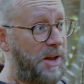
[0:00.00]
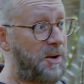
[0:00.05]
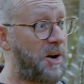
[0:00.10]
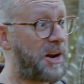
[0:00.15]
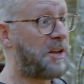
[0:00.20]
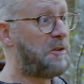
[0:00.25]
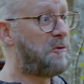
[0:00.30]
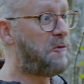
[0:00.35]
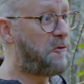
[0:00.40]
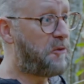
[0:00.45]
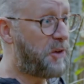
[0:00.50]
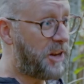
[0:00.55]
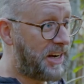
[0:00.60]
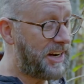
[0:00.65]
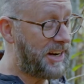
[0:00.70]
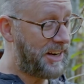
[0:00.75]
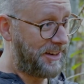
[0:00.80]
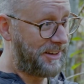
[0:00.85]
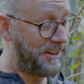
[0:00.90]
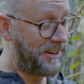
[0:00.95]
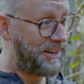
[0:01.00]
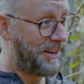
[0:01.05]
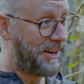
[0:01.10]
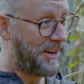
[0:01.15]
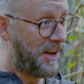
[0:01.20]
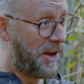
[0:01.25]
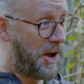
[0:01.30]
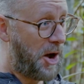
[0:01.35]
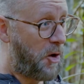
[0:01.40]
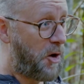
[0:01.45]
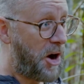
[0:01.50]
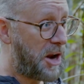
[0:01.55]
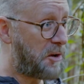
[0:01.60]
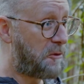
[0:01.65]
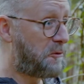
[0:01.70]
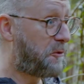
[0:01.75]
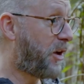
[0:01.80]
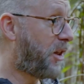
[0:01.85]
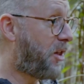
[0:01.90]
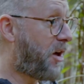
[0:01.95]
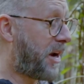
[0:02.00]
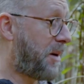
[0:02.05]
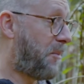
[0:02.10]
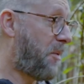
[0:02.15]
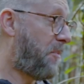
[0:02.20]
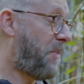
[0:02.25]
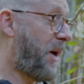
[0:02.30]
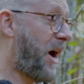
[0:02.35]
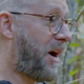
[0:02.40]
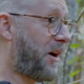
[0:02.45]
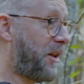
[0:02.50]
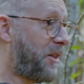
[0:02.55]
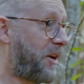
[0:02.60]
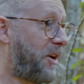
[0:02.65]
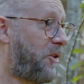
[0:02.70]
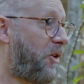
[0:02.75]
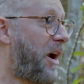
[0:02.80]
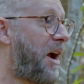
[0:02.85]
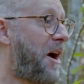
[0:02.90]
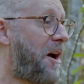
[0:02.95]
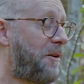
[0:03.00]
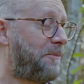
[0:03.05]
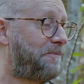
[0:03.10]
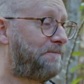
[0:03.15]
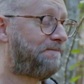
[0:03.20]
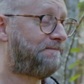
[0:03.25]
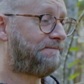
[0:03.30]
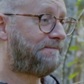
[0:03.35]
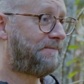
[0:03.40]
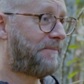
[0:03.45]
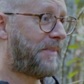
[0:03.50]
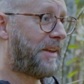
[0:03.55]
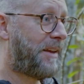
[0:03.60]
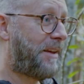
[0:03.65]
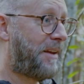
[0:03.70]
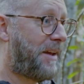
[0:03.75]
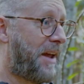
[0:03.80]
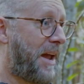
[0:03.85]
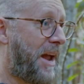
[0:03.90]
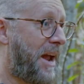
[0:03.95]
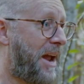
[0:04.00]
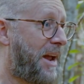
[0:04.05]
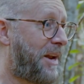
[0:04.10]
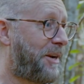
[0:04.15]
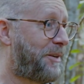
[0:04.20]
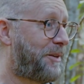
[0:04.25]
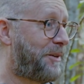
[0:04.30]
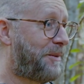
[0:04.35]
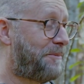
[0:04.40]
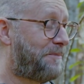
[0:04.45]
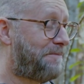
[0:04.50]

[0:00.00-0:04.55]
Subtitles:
and I can fit in, or I can feel like I'm a part of the crowd. And